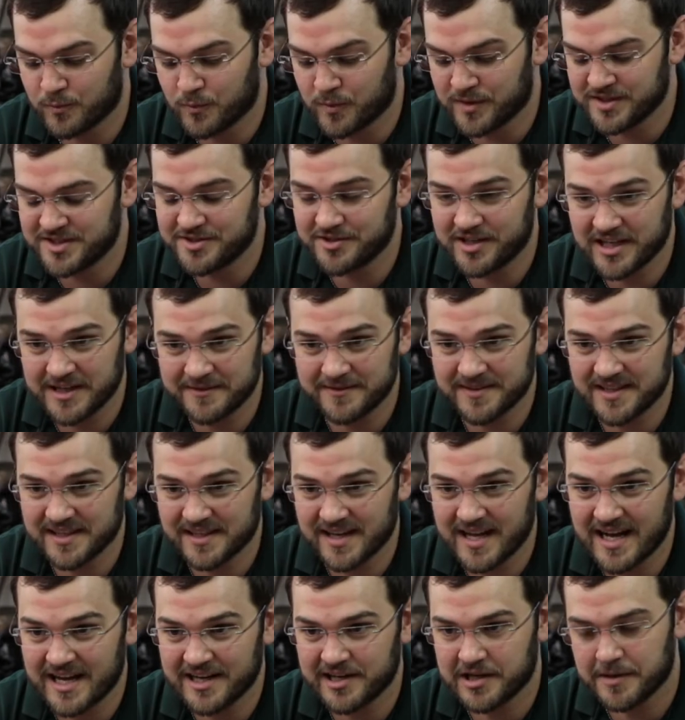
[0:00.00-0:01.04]
Once you get everything
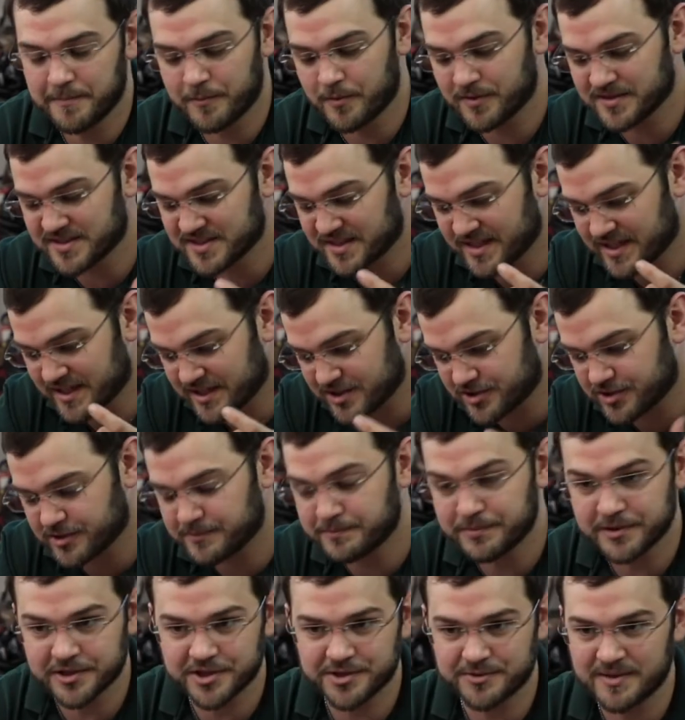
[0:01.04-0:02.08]
lined up, once again, it
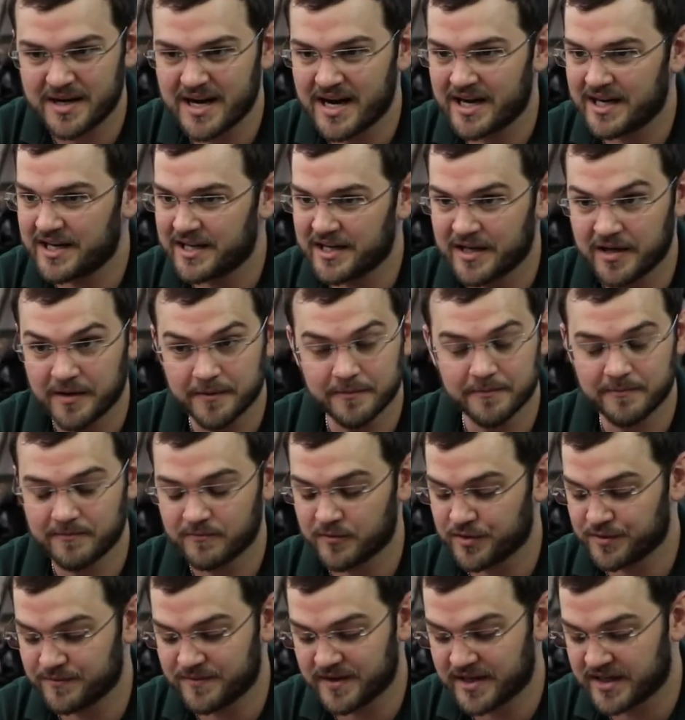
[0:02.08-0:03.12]
should push right in
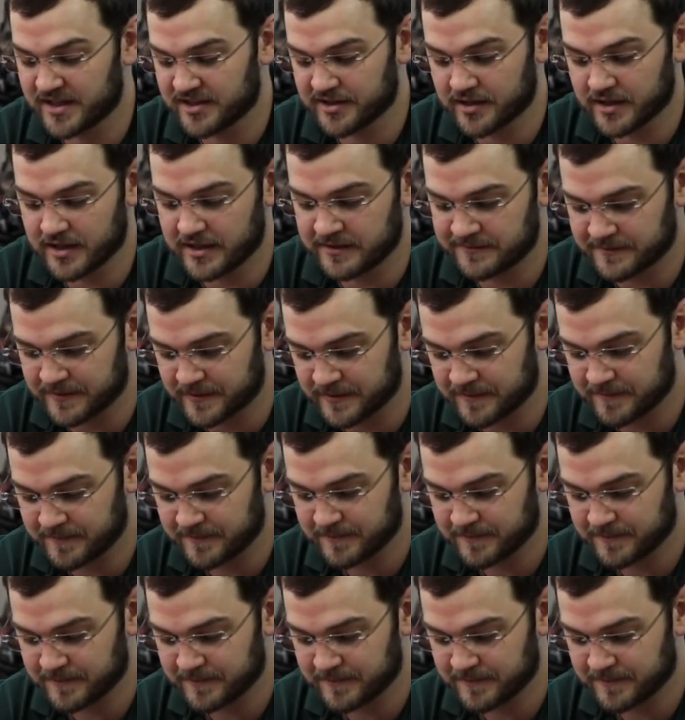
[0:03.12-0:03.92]
with very little effort.